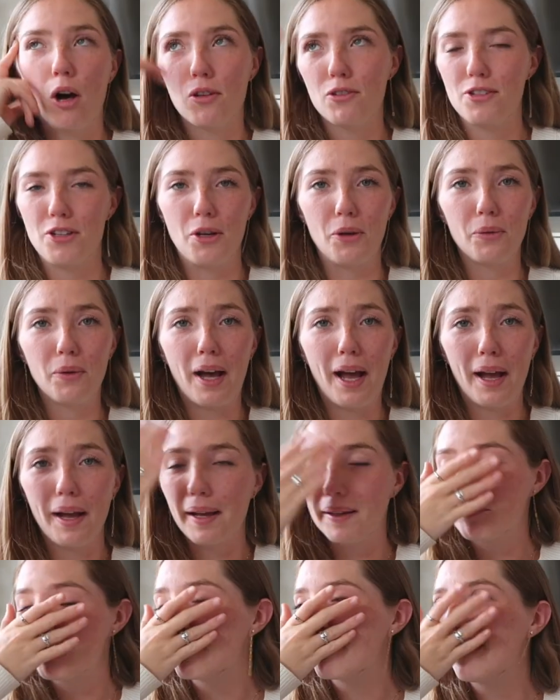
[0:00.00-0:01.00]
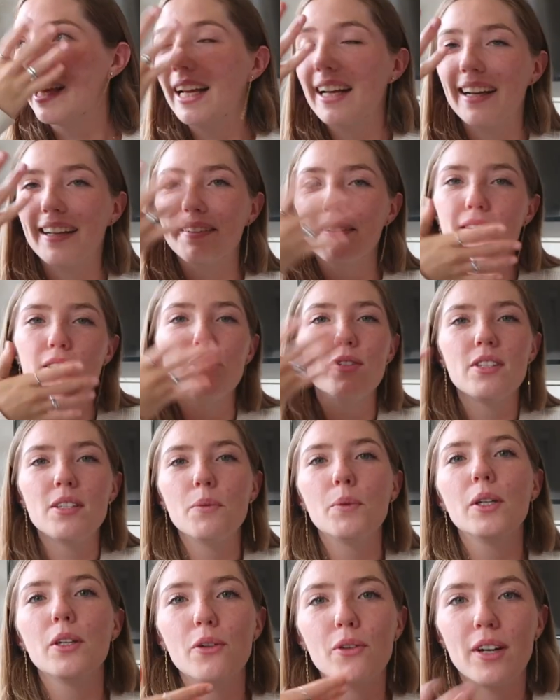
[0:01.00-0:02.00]
also, like, do you
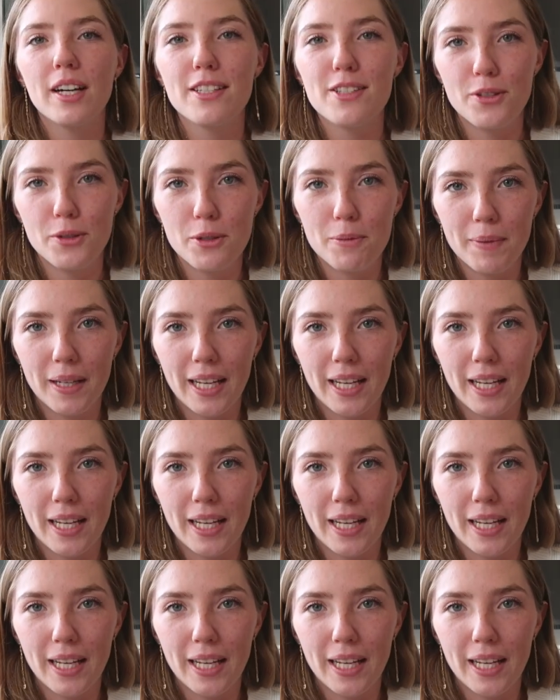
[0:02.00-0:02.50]
see what you guys do to